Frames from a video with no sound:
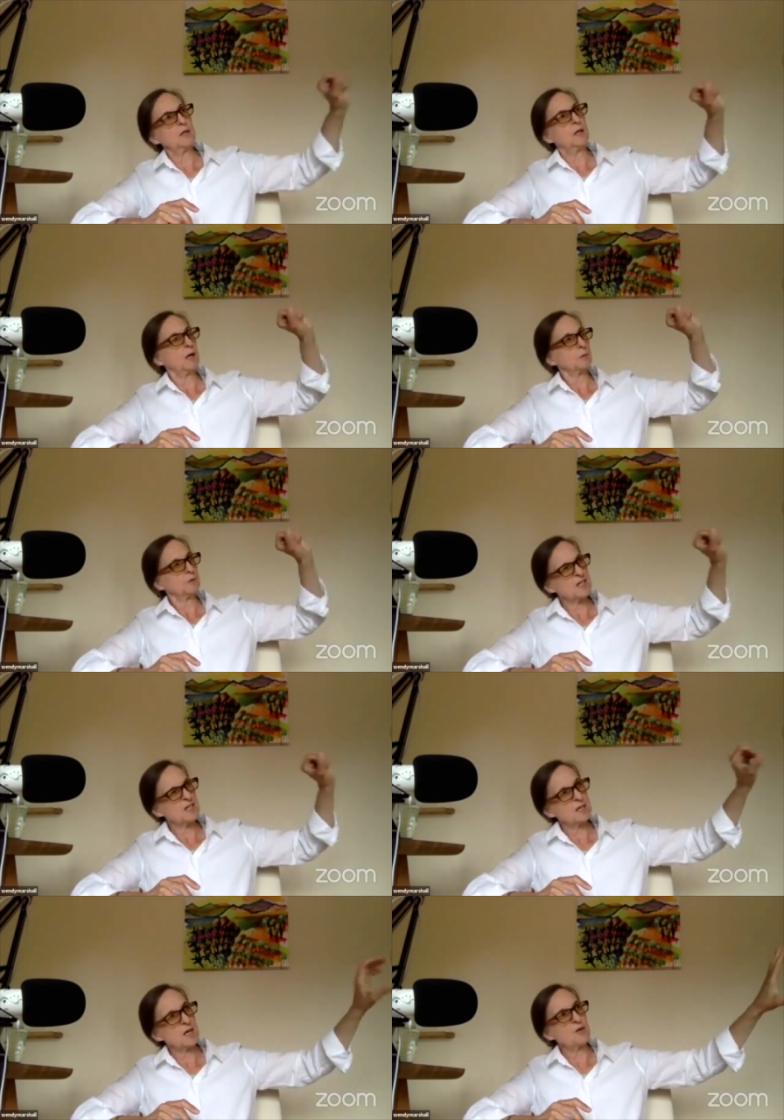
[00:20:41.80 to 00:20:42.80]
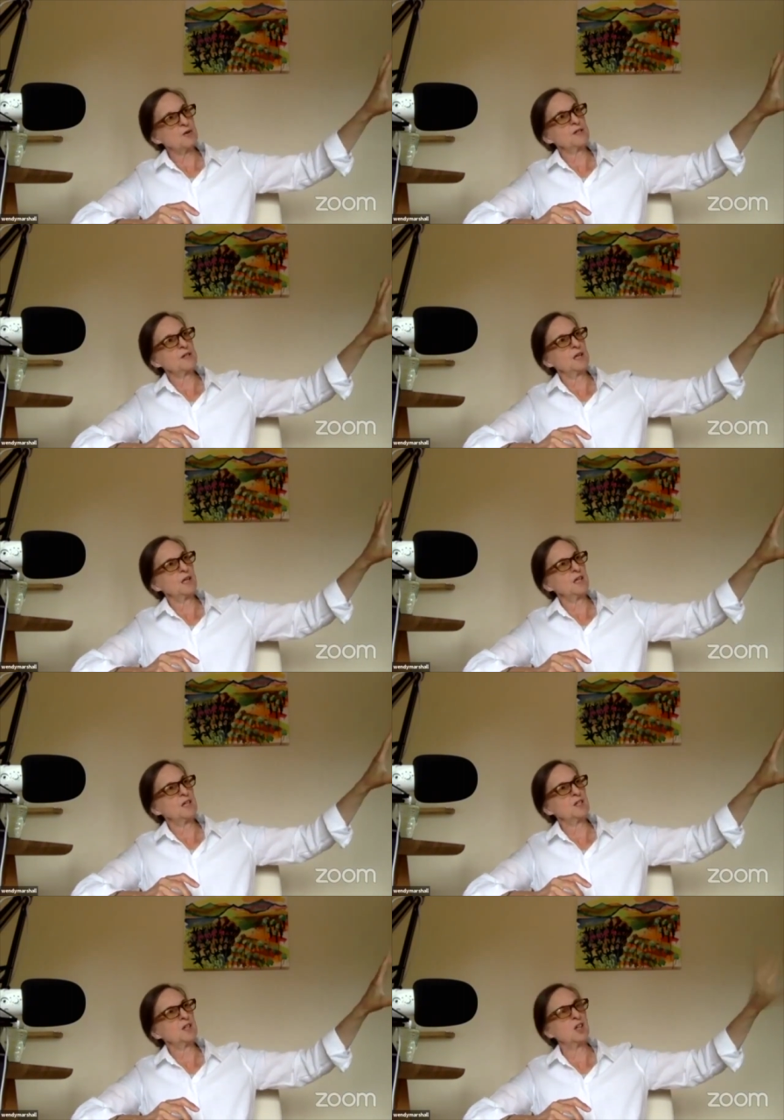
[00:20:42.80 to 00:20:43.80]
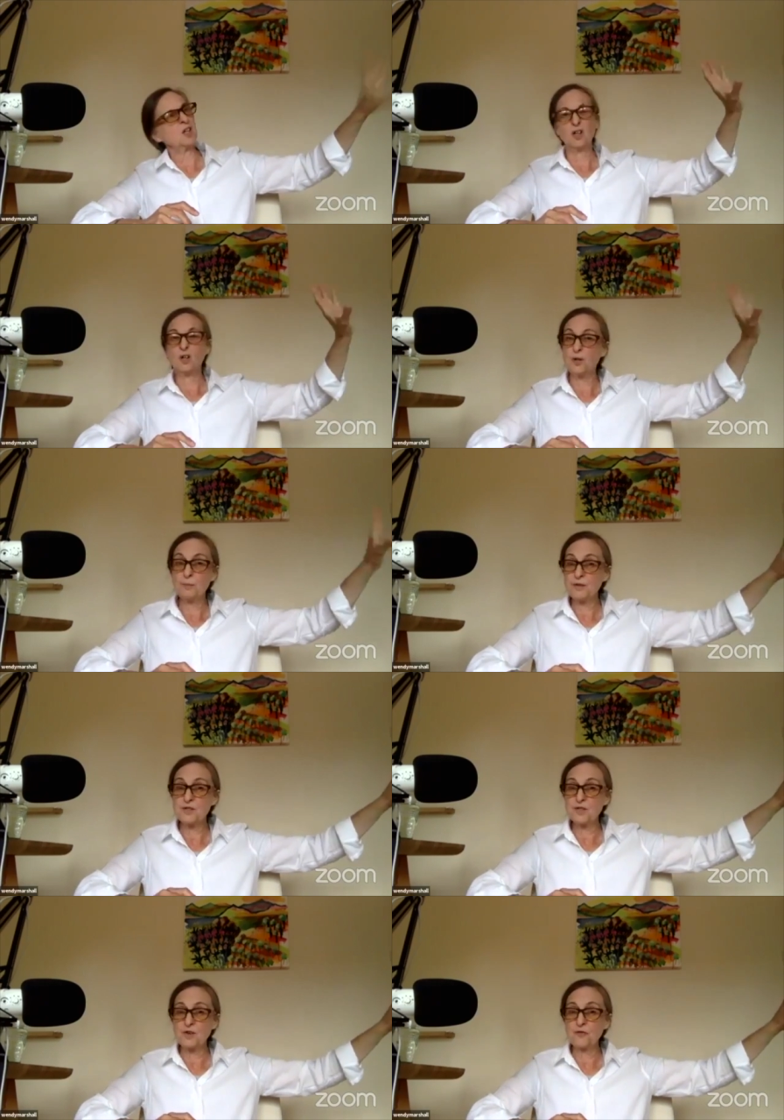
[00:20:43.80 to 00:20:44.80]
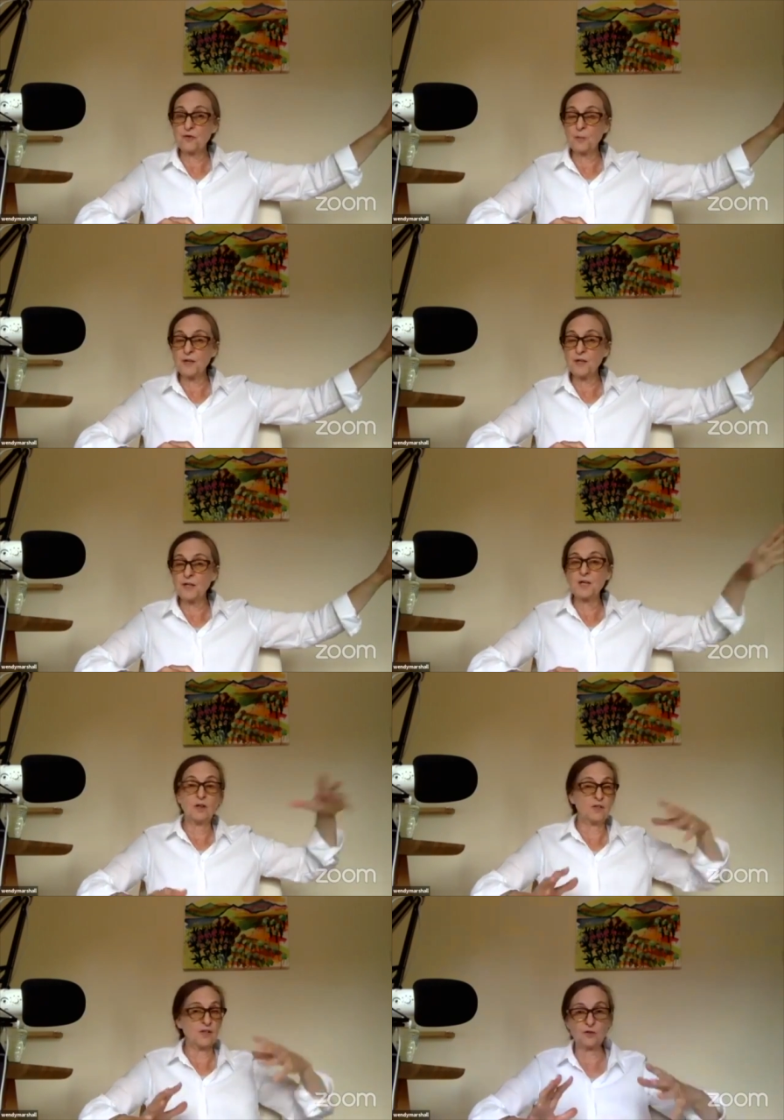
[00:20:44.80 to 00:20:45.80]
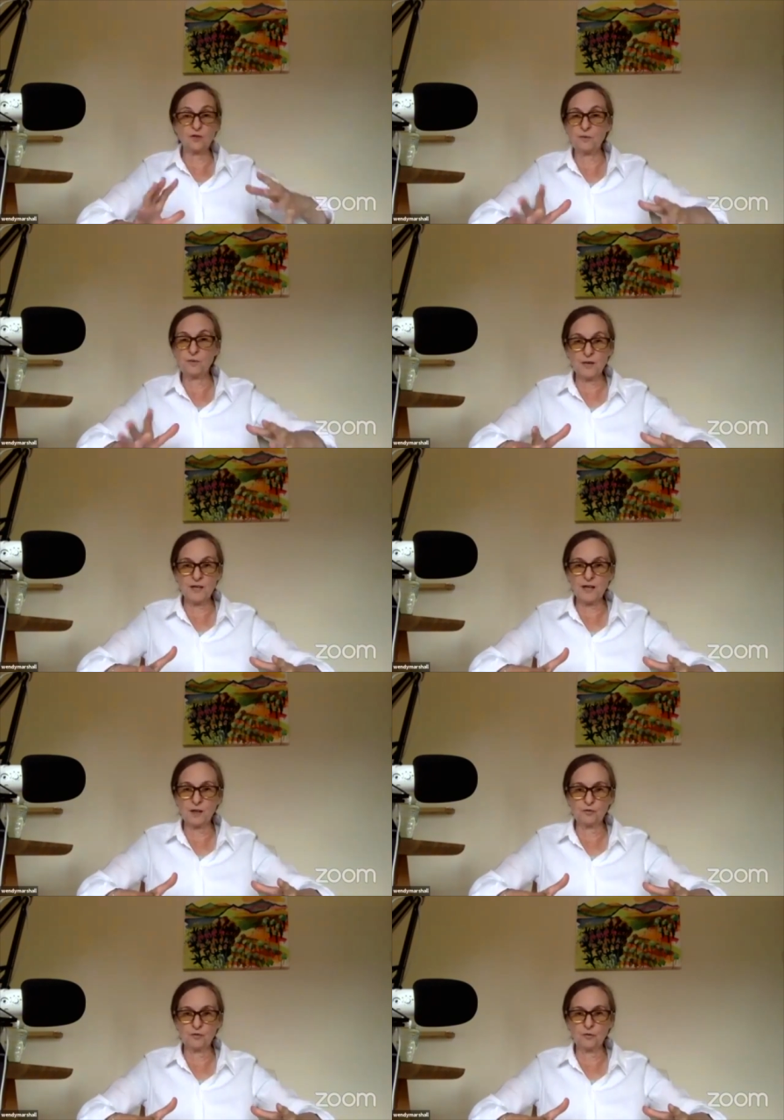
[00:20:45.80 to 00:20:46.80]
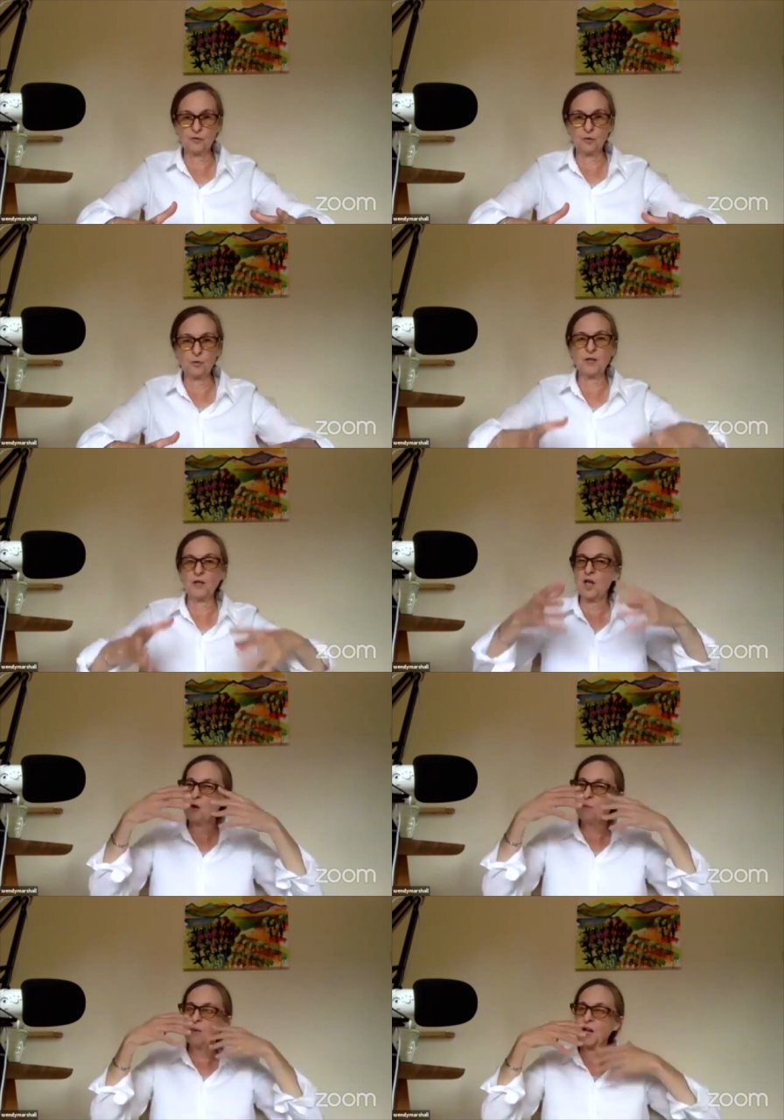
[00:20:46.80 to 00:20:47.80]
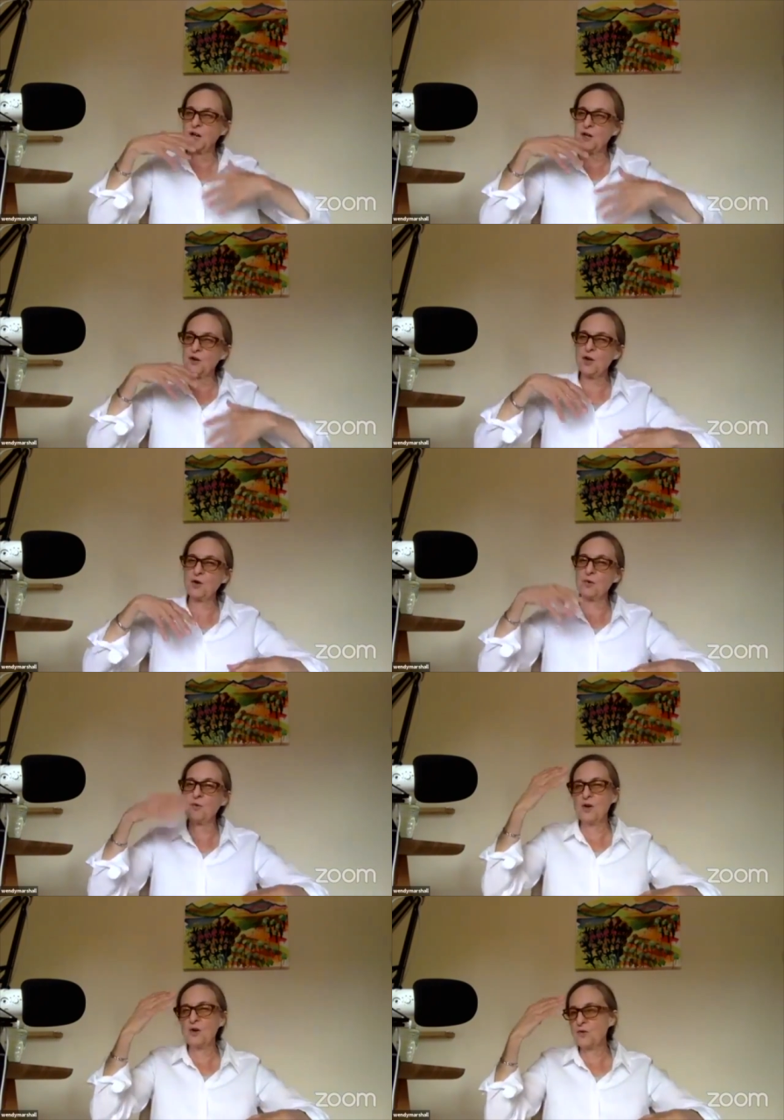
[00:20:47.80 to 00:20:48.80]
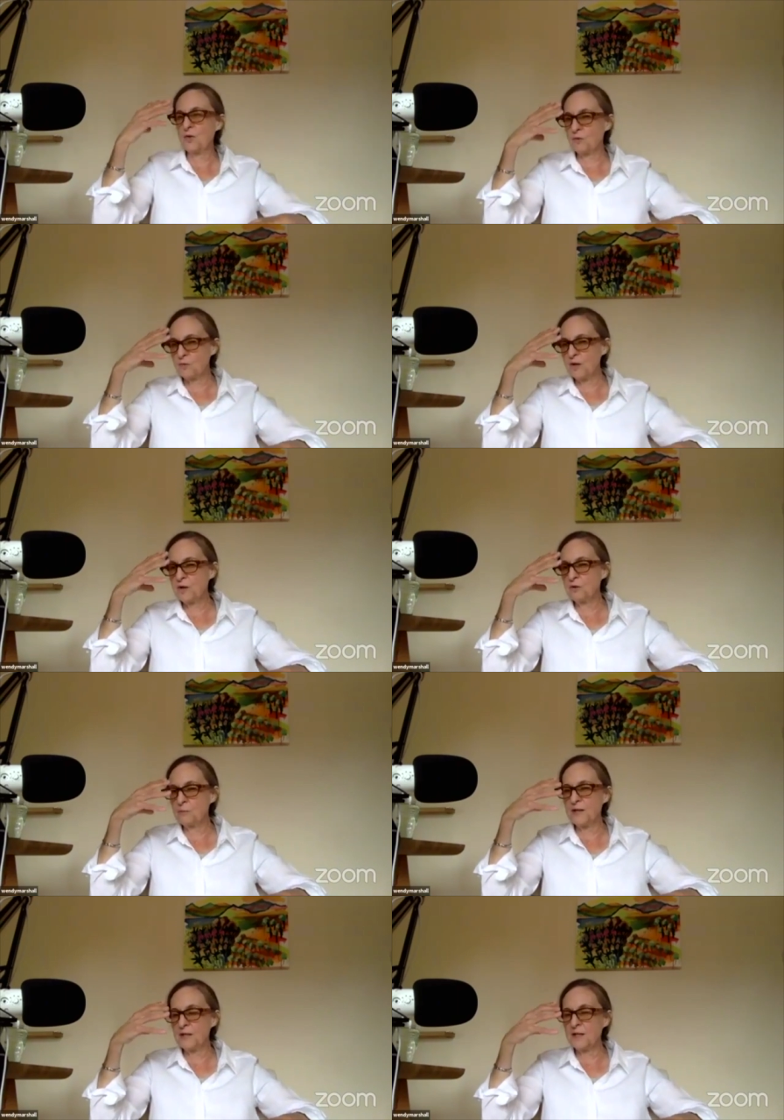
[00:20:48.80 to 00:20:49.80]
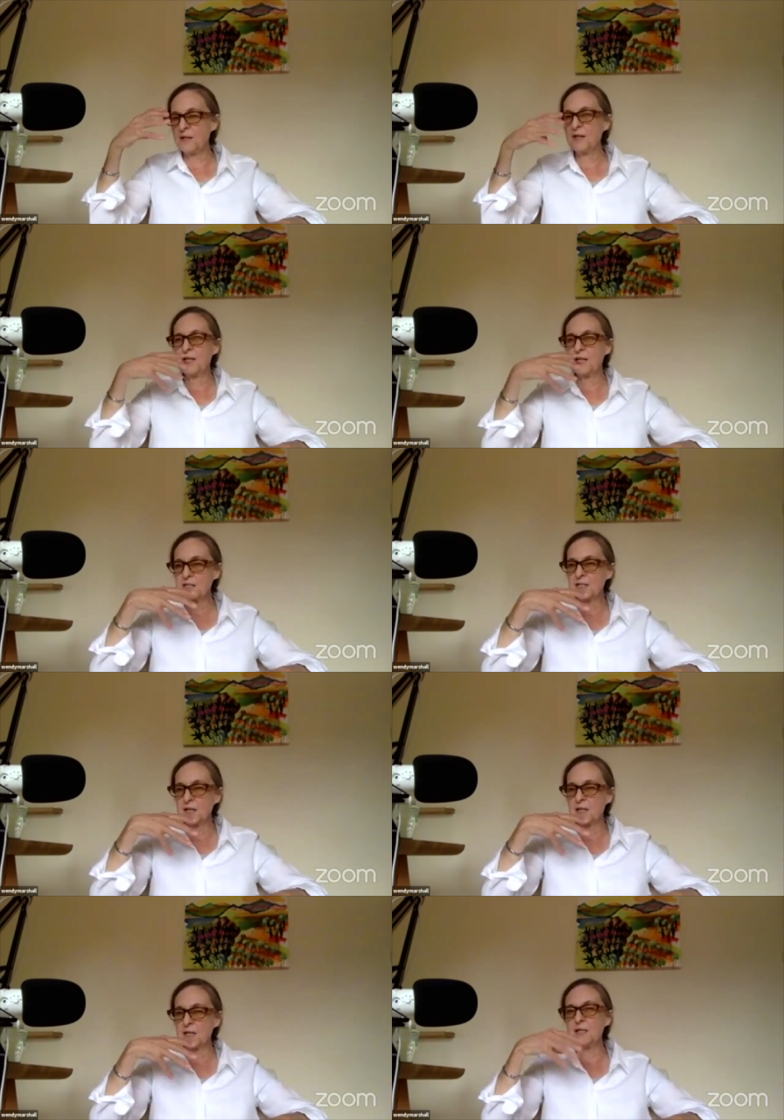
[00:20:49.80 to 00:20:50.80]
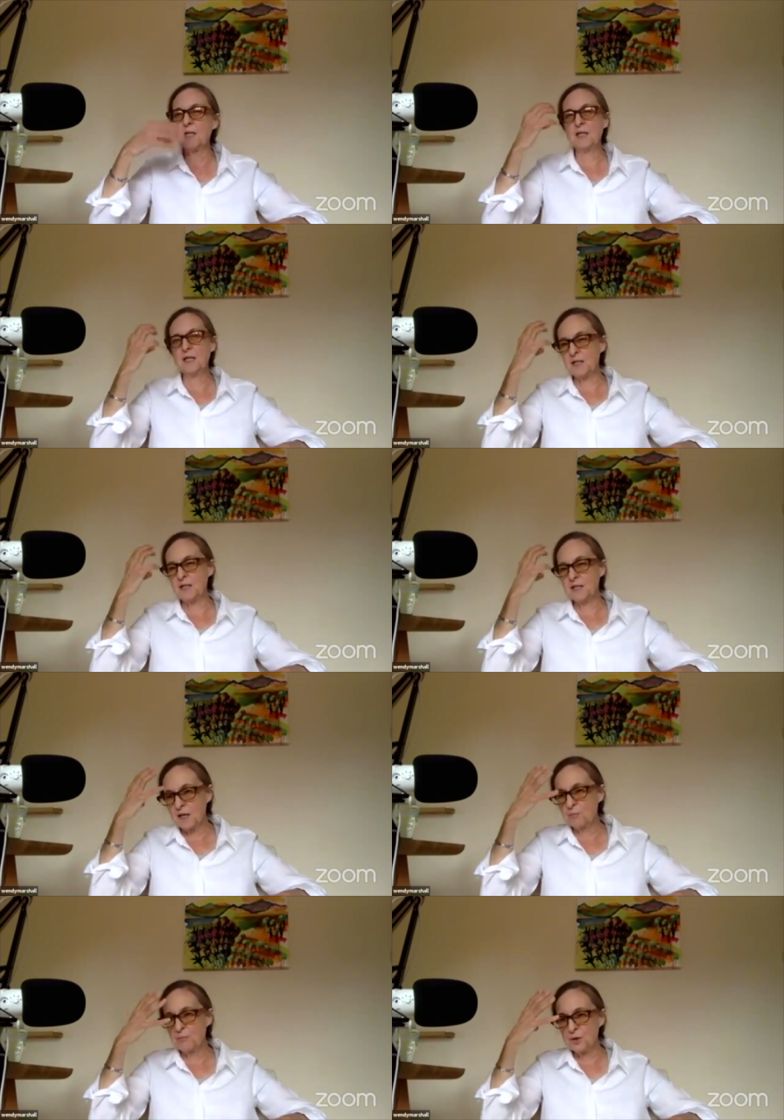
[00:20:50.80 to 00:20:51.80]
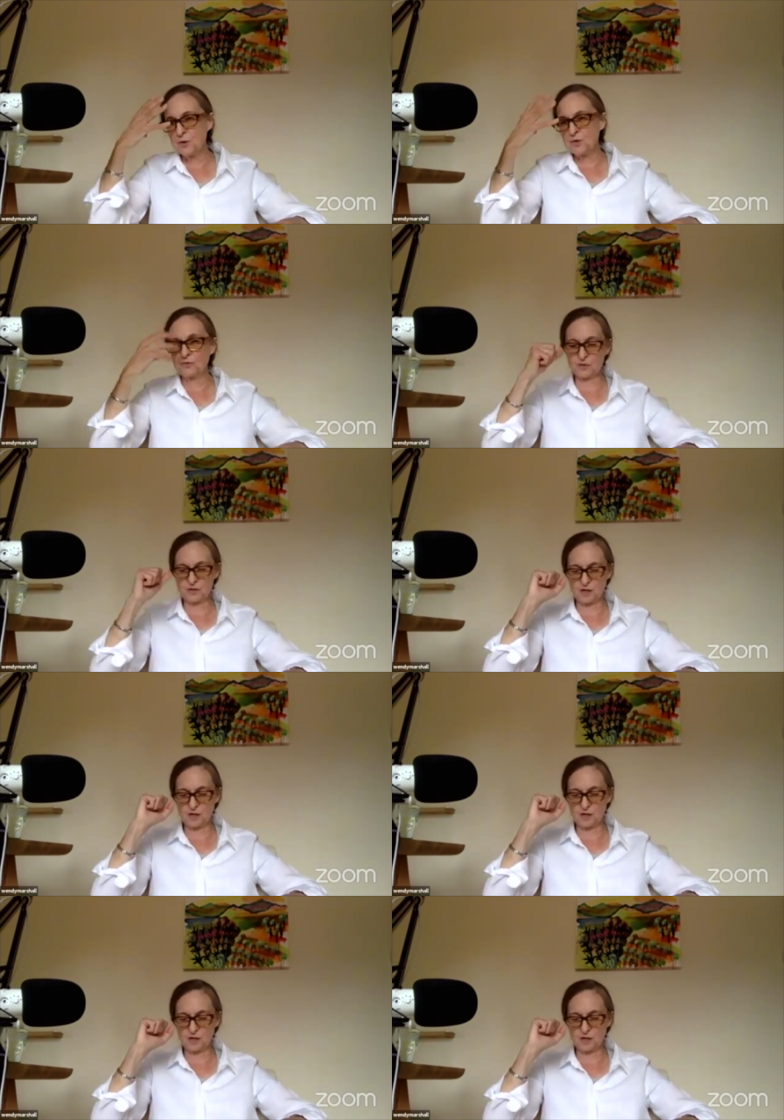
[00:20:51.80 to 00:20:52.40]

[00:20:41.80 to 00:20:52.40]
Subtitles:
I'm going to stare into that later, learn a bit of stuff from it. That's going to be really helpful for me. But I know that the real me inside is that beautiful self.